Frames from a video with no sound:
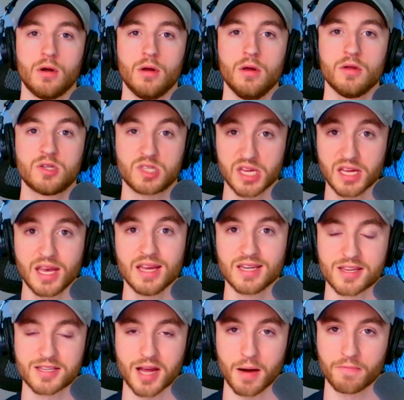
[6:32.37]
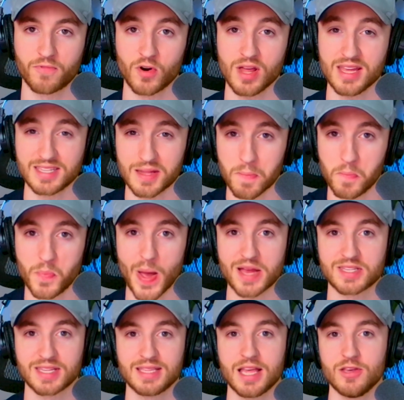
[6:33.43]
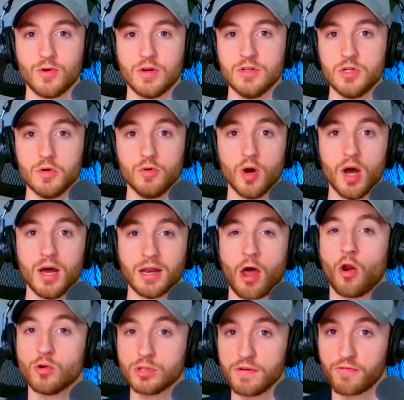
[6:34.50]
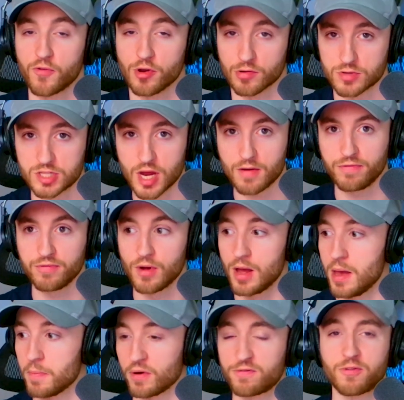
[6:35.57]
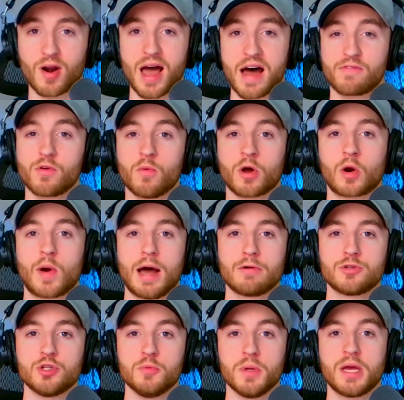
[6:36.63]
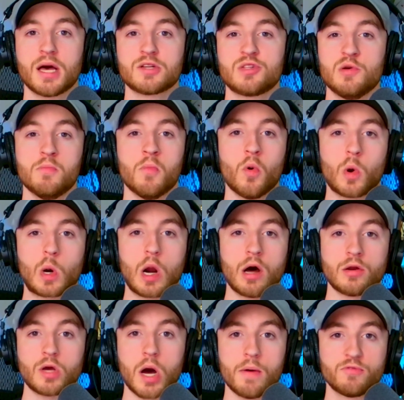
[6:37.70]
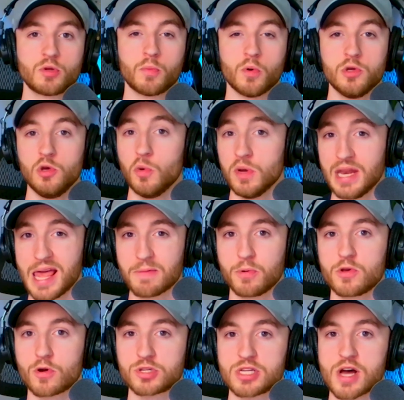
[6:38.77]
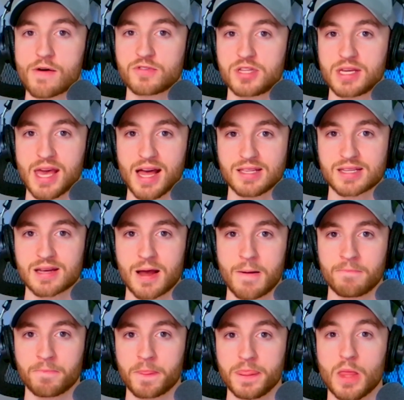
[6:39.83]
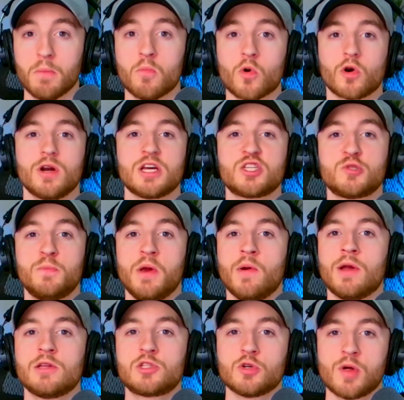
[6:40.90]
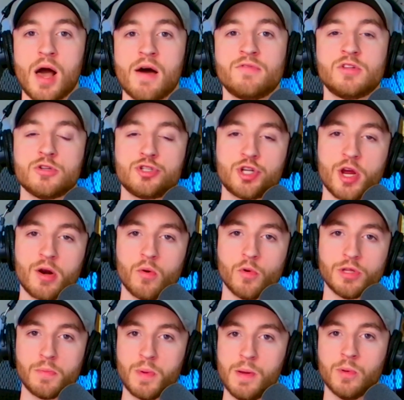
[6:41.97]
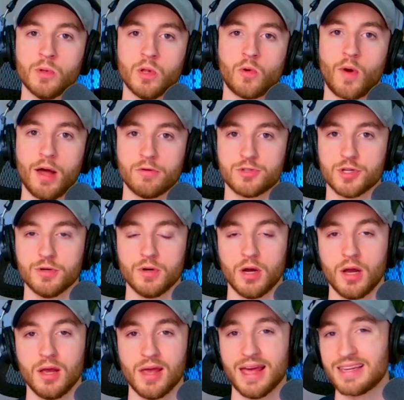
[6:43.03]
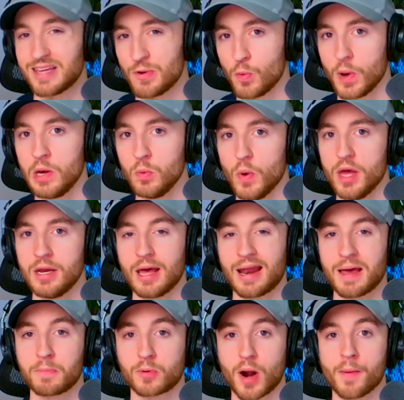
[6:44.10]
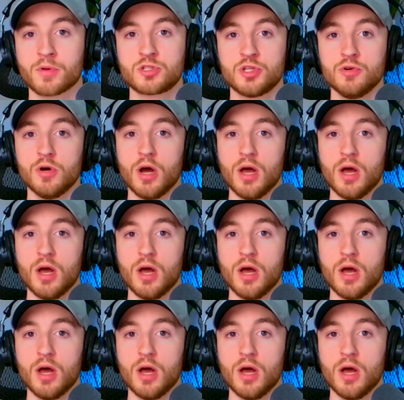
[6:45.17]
Seeking discomfort is the best thing that you can do, not only for yourself, but for everyone around you, because the more uncomfortable you enable yourself to get, the more experience you'll have to share with the people around you. It is a win-win, and I promise you,